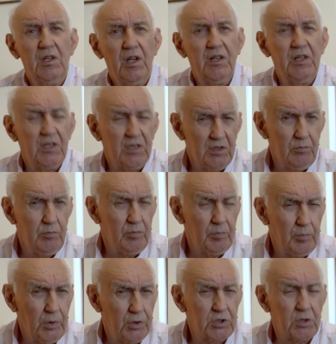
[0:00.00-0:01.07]
and it
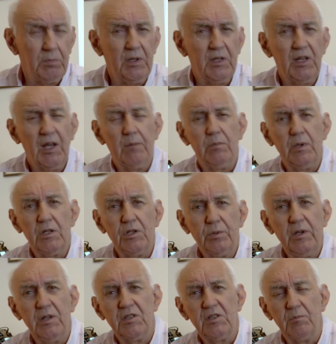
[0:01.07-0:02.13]
possibly can be tweaked.